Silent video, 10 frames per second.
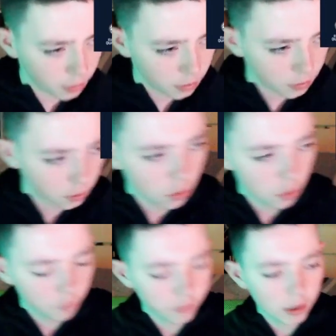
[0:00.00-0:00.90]

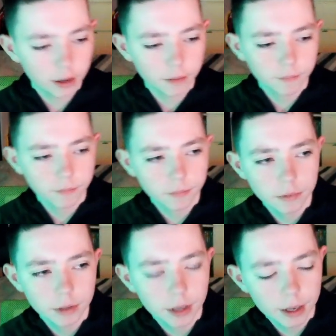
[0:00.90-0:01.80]
qualifier,
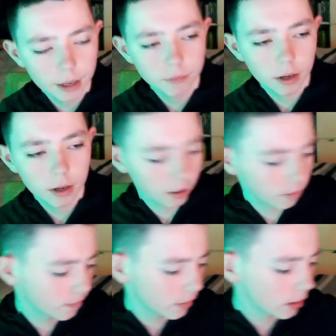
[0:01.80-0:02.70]

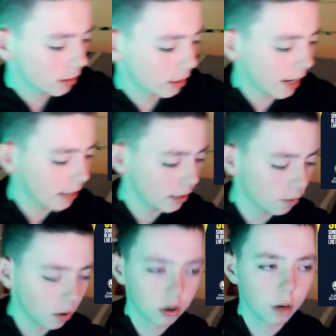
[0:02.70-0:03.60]
to get in a World
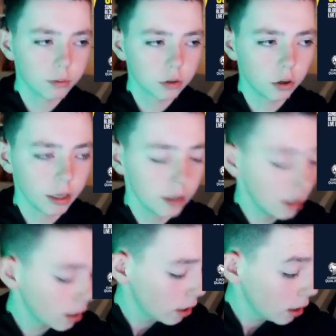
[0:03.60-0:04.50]
Cup, sorry.
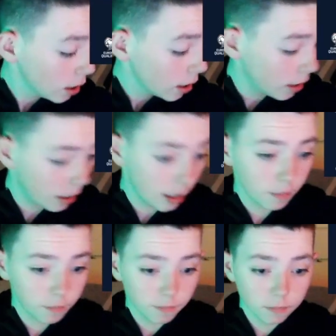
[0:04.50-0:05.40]

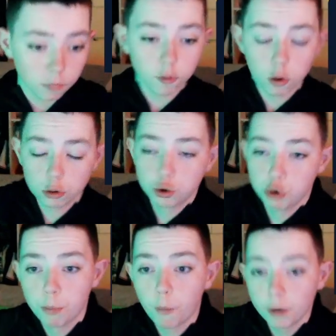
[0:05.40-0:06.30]
We've got 2
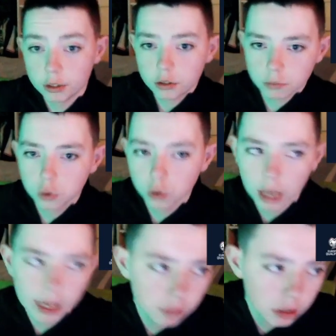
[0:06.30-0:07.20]
points from 2
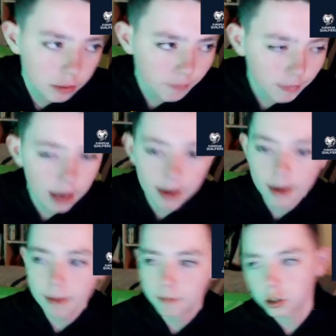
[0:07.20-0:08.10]
games,
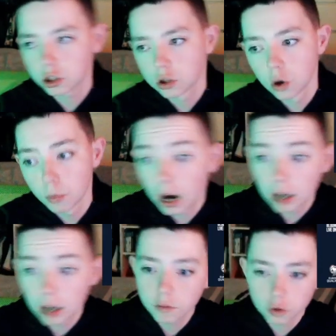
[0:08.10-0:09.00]
which is not bad
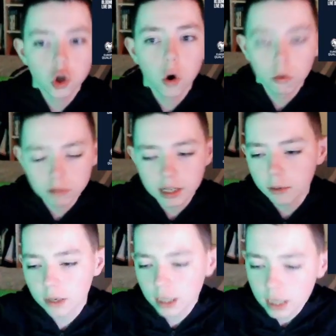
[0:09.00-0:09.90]
for Scotland anyway.
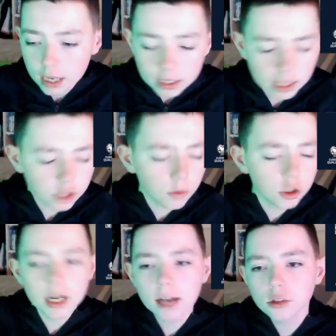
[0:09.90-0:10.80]
Thanks for watching,
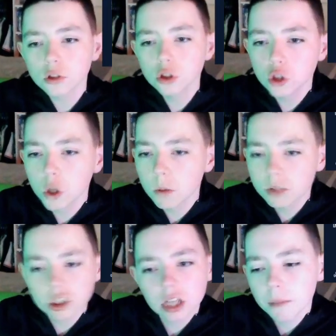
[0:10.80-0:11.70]
guys, on YouTube.
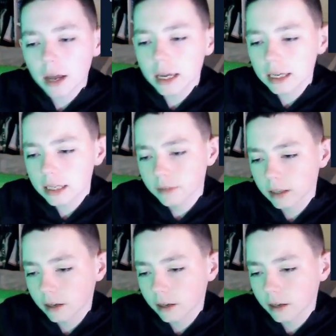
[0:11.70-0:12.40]
Subscribe, like, yeah.